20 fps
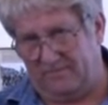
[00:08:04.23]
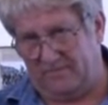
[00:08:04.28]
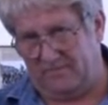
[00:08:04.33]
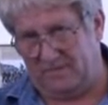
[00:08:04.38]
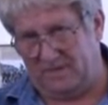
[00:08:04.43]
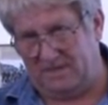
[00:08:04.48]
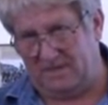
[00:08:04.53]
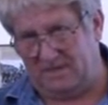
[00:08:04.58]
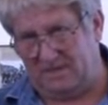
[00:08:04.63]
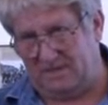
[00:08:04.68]

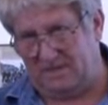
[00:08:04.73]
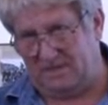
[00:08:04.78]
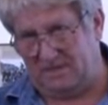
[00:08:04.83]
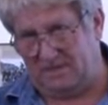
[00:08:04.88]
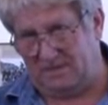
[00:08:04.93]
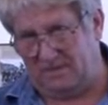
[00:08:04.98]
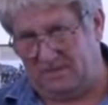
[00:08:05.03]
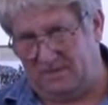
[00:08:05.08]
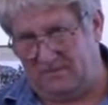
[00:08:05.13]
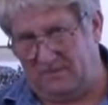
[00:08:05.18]
whereas
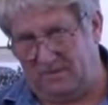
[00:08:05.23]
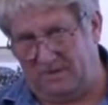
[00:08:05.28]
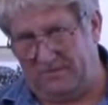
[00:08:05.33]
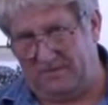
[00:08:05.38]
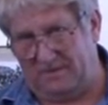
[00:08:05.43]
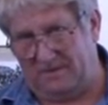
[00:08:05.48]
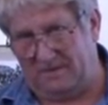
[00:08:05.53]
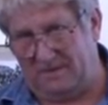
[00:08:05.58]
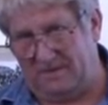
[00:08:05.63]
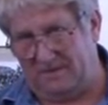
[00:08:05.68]
a white
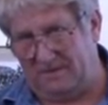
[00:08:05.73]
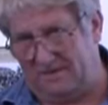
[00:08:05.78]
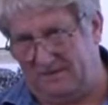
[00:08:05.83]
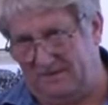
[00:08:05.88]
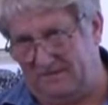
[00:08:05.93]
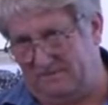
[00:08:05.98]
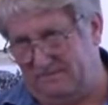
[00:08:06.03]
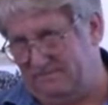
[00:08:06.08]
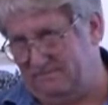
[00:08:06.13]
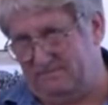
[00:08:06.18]
metal kit
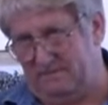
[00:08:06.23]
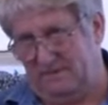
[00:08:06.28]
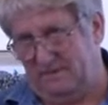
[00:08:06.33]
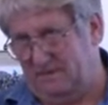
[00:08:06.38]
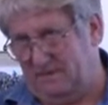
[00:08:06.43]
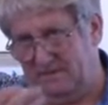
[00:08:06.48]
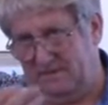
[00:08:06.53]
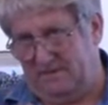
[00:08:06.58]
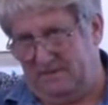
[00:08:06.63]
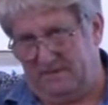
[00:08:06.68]
will
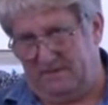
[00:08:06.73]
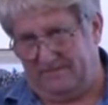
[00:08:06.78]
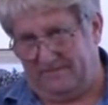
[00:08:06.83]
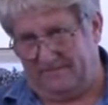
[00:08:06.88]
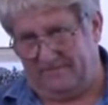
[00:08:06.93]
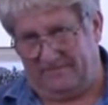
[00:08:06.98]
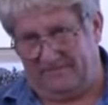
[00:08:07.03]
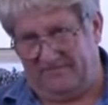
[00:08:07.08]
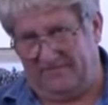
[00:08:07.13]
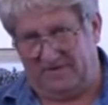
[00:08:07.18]

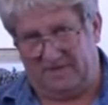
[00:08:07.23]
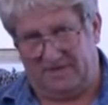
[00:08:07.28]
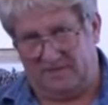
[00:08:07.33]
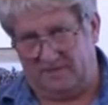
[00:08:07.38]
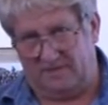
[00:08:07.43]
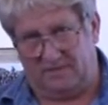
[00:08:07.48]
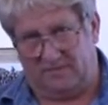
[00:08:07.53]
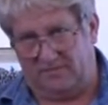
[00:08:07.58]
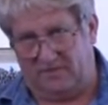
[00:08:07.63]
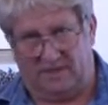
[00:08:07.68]
fit
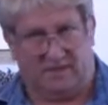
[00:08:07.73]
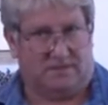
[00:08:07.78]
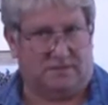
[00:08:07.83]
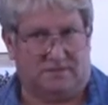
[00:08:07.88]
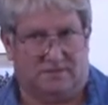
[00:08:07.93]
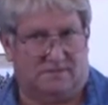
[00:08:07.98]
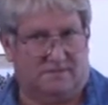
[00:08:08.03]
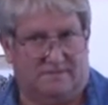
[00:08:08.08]
into something else.